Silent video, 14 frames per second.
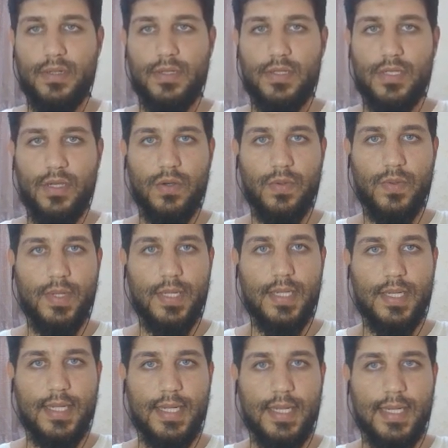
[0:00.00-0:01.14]
So
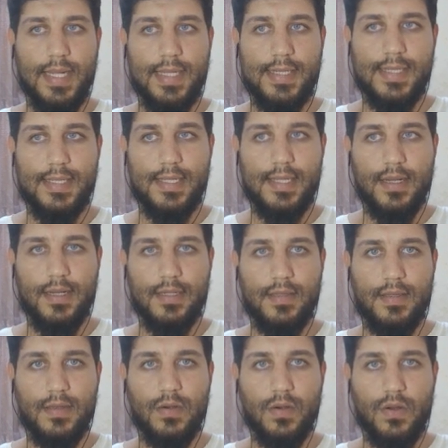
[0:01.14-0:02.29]
let's start the
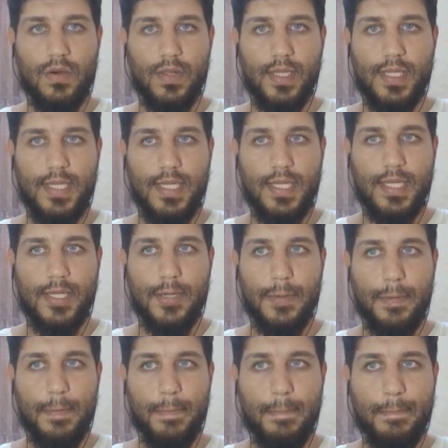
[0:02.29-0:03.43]
crawl here.
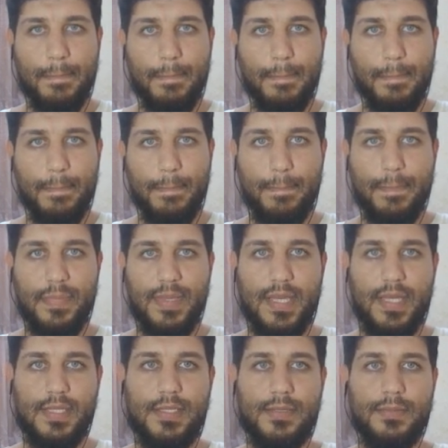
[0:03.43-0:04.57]

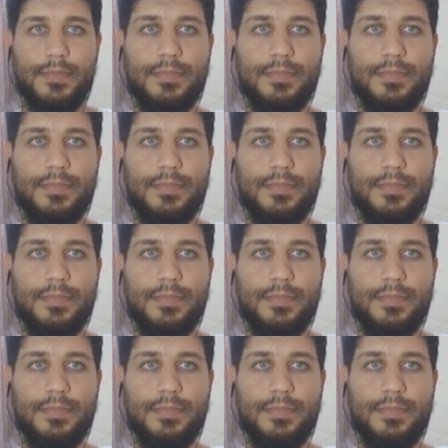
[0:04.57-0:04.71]
Yes,